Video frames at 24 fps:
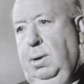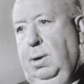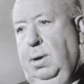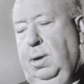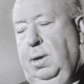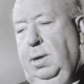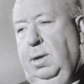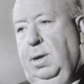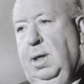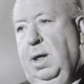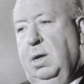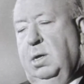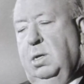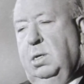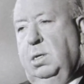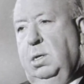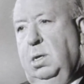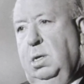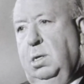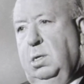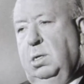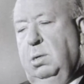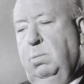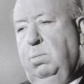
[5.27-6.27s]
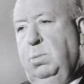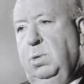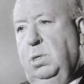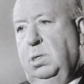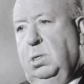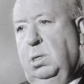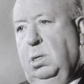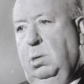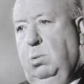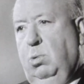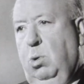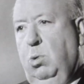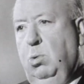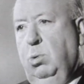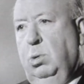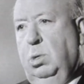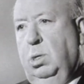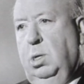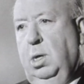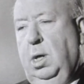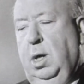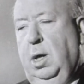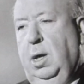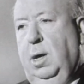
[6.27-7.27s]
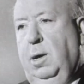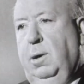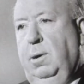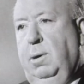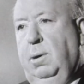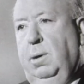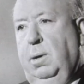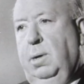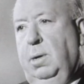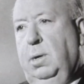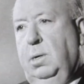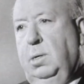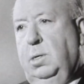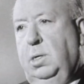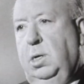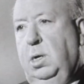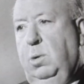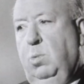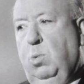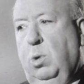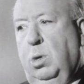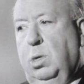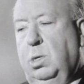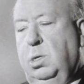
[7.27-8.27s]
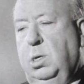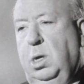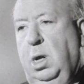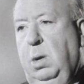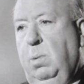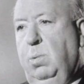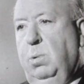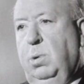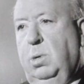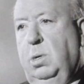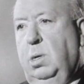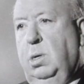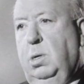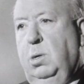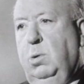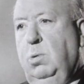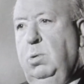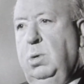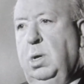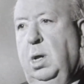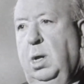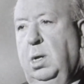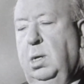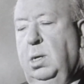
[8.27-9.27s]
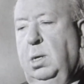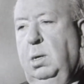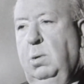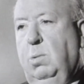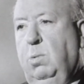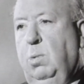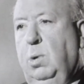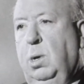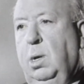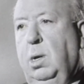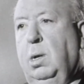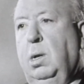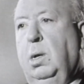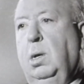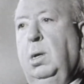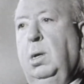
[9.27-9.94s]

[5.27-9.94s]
I think there's a misquote there. And she wasn't able to do nothing well.